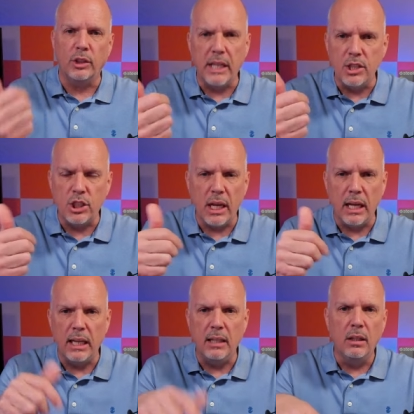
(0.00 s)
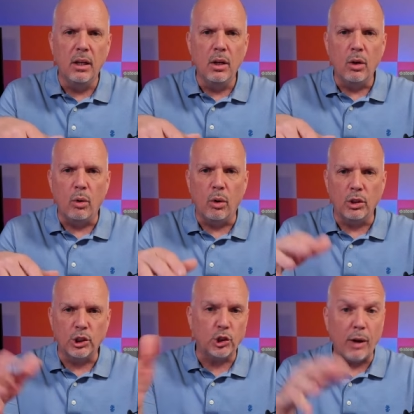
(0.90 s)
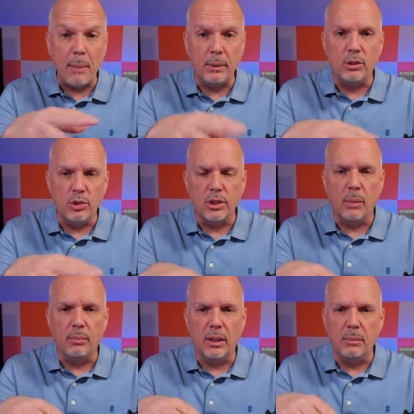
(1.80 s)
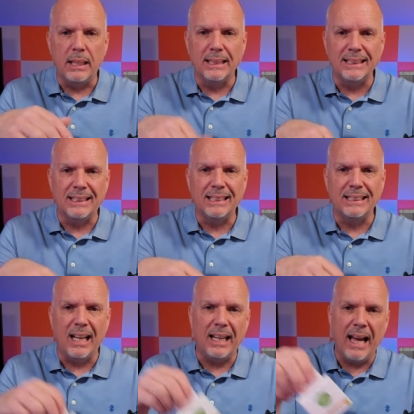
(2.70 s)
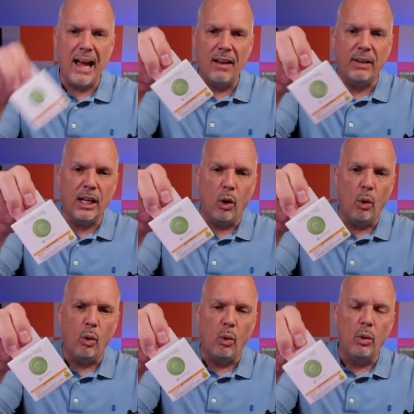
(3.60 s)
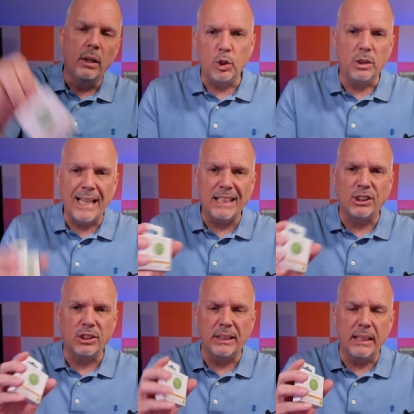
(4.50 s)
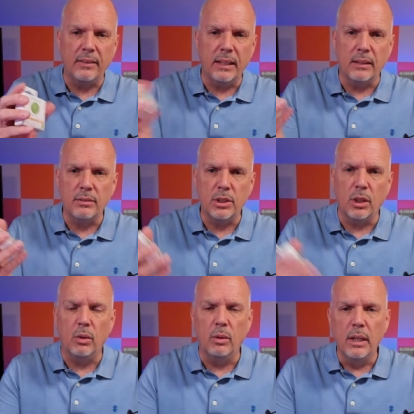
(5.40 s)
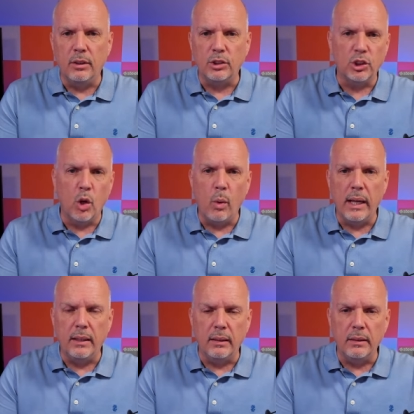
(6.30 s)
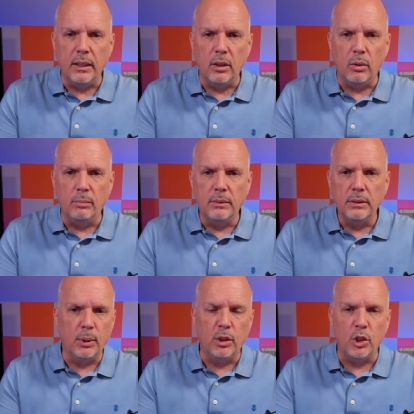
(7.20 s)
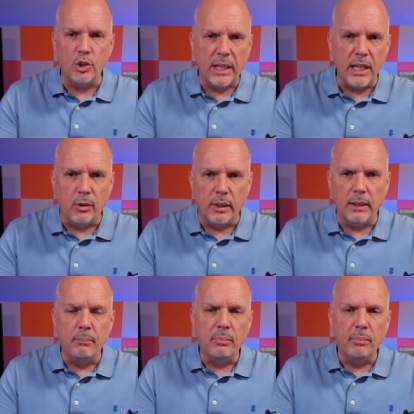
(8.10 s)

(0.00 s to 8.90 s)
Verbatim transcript: your keychain or strap it to something because it does not have a hole to attach it to anything. So there's no way to, you know, put it on your keyring.